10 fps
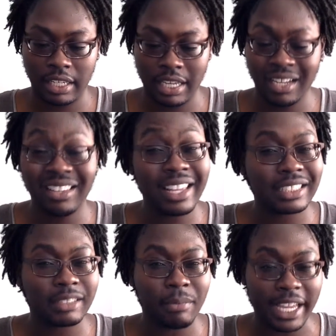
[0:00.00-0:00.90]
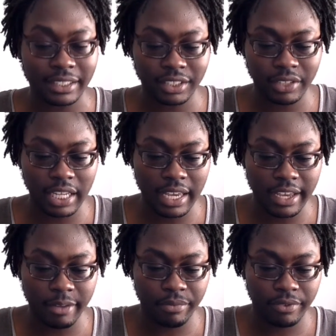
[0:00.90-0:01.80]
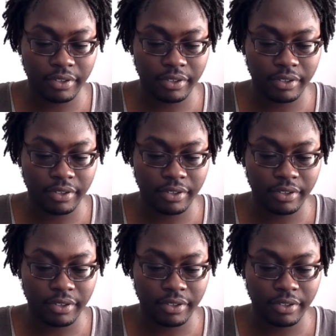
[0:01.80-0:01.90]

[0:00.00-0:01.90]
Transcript: NCLEX Mastery app.